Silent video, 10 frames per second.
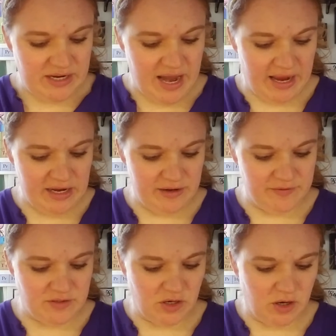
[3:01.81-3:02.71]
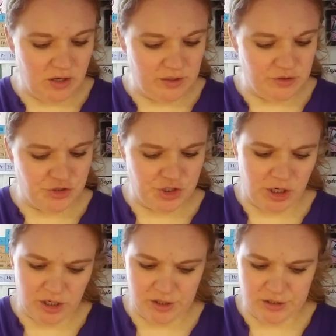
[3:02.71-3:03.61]
and negatives on
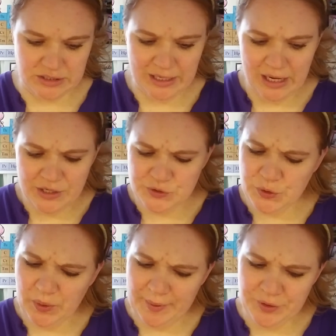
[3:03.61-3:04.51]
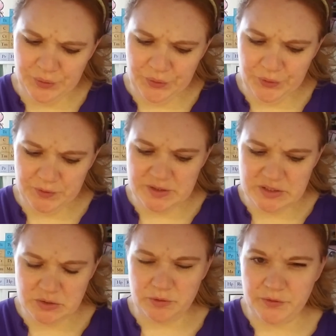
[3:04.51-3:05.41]
chart? So I don't know if this
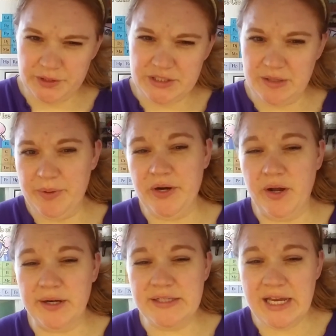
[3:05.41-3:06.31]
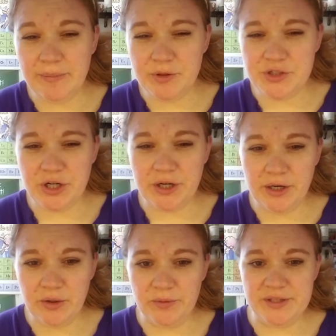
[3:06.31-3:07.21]
is referring to the periodic table
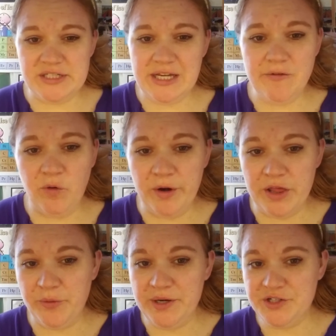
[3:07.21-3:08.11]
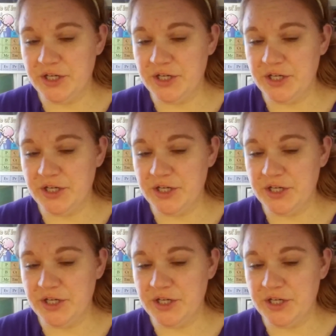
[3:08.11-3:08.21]
chart or the T43